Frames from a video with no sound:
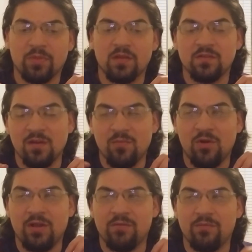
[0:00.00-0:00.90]

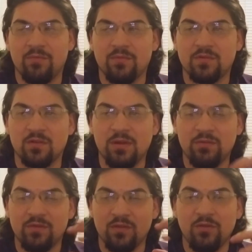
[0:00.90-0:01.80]
somewhat, so he
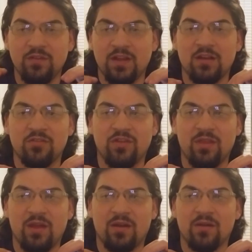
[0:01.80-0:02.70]
was losing energy
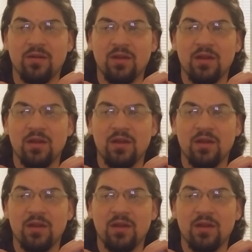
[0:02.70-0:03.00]
there.